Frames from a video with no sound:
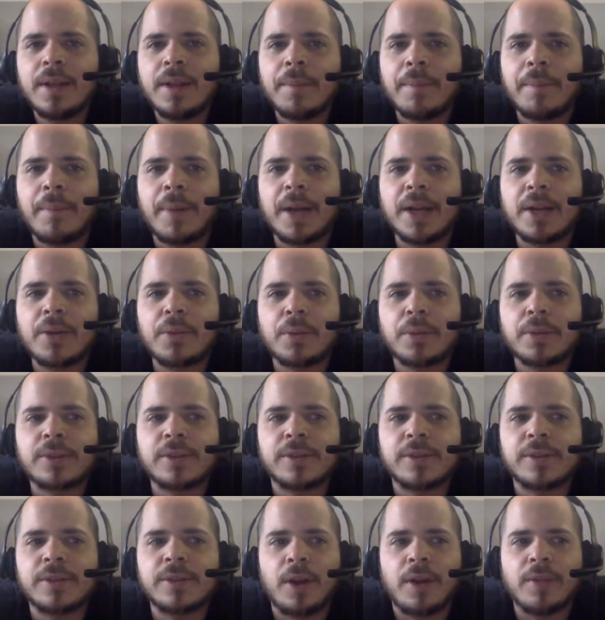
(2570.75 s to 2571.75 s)
Mike was
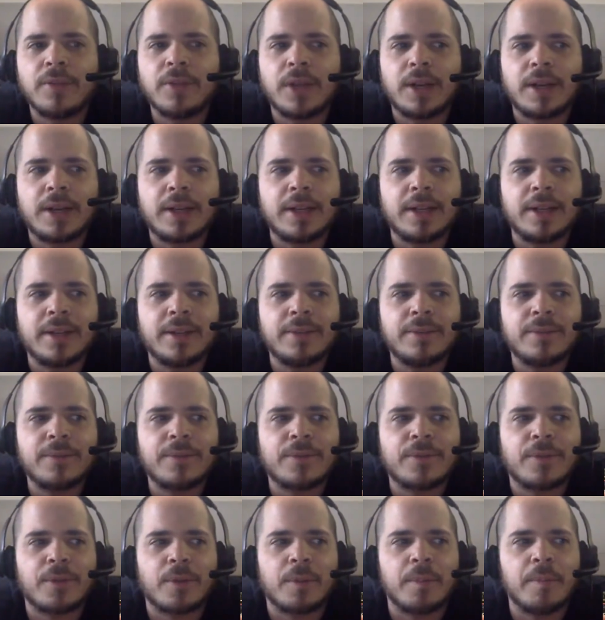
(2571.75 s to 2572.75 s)
involved on it
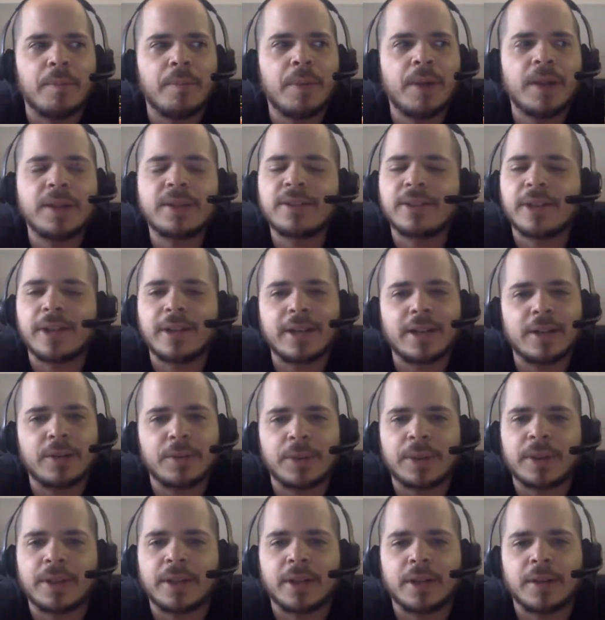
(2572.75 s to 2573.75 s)
for months on
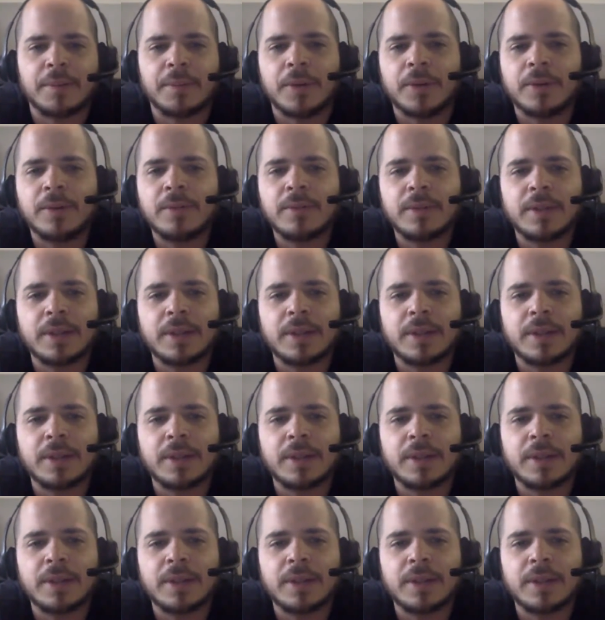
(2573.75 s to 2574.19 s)
end with Guillermo.